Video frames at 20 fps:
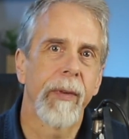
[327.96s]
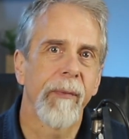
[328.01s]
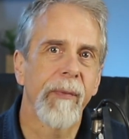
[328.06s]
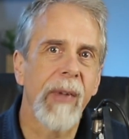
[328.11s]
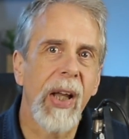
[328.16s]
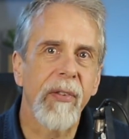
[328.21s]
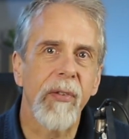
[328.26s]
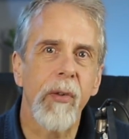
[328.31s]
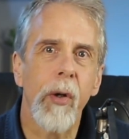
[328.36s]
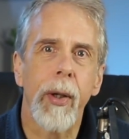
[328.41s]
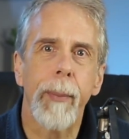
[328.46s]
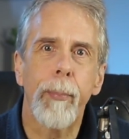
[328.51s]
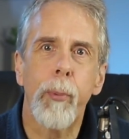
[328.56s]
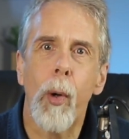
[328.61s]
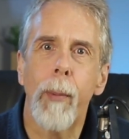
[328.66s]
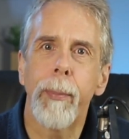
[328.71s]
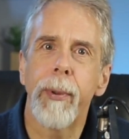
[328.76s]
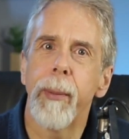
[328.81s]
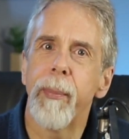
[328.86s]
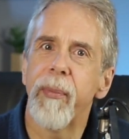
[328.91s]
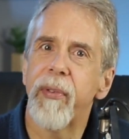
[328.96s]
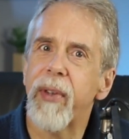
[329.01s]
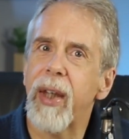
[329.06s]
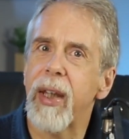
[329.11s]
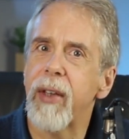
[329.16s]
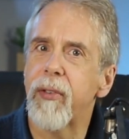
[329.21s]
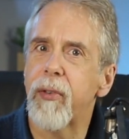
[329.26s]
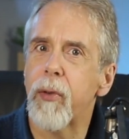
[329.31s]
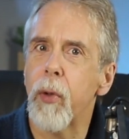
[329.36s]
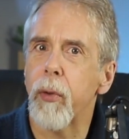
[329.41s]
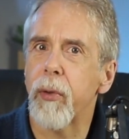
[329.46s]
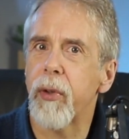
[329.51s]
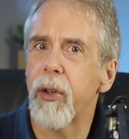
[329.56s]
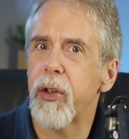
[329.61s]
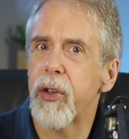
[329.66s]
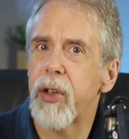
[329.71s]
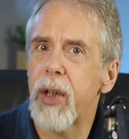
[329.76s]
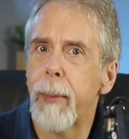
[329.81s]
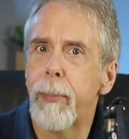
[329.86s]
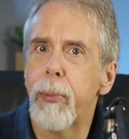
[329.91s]
That's not a problem, says Dr.
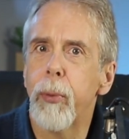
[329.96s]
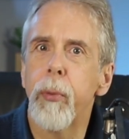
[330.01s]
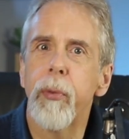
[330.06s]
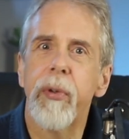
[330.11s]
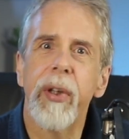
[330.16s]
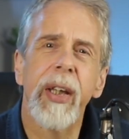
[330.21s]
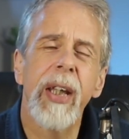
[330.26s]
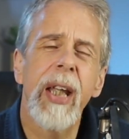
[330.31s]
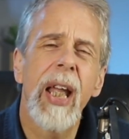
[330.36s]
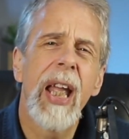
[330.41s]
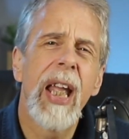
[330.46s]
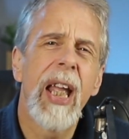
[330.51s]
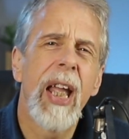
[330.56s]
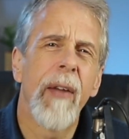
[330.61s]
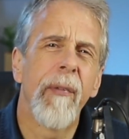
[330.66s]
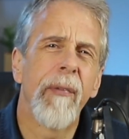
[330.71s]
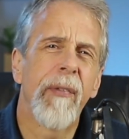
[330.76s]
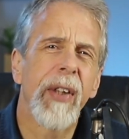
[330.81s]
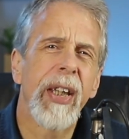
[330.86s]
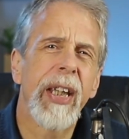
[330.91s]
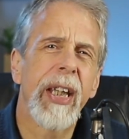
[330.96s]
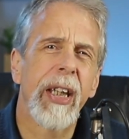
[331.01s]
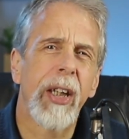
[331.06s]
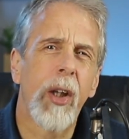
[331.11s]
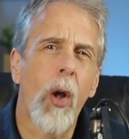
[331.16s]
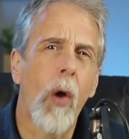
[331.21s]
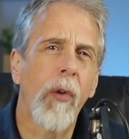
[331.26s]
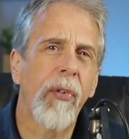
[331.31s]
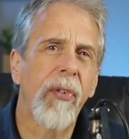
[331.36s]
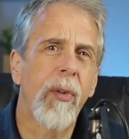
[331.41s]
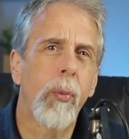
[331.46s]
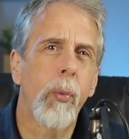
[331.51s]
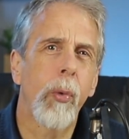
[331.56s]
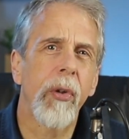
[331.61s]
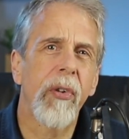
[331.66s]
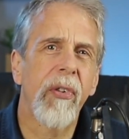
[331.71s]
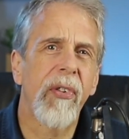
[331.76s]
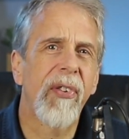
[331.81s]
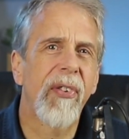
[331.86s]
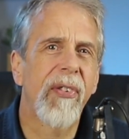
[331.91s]
Szapudi. The cost
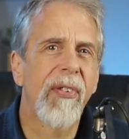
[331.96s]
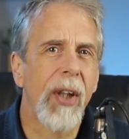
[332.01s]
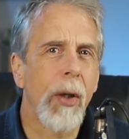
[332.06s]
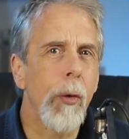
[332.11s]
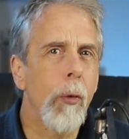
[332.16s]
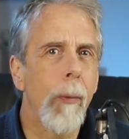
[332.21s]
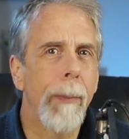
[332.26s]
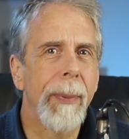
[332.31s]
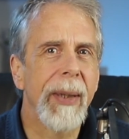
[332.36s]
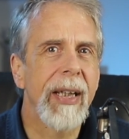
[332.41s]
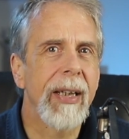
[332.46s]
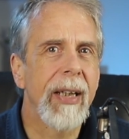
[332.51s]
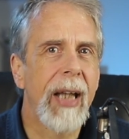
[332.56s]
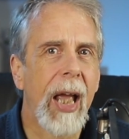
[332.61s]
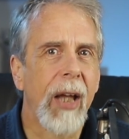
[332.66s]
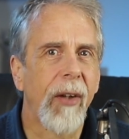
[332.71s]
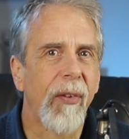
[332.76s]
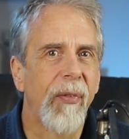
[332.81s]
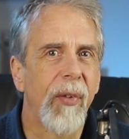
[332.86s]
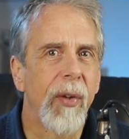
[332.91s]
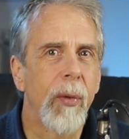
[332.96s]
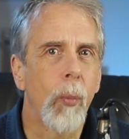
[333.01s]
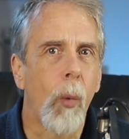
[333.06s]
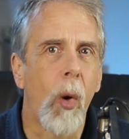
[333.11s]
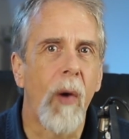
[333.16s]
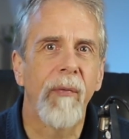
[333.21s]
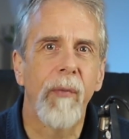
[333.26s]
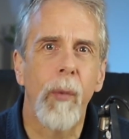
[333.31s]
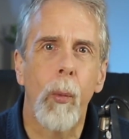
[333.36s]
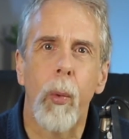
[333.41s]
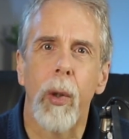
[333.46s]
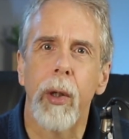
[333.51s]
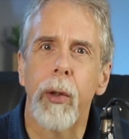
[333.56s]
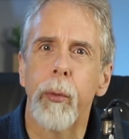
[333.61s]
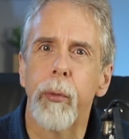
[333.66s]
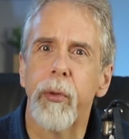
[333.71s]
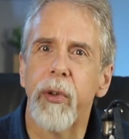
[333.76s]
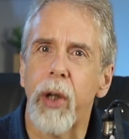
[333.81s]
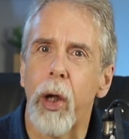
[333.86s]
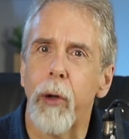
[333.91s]
would still be less than what the
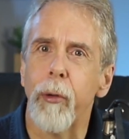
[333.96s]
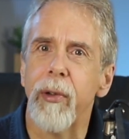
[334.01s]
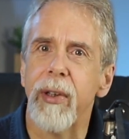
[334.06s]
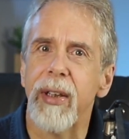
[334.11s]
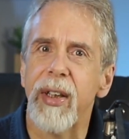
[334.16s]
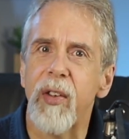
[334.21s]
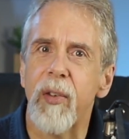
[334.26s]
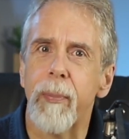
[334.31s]
world currently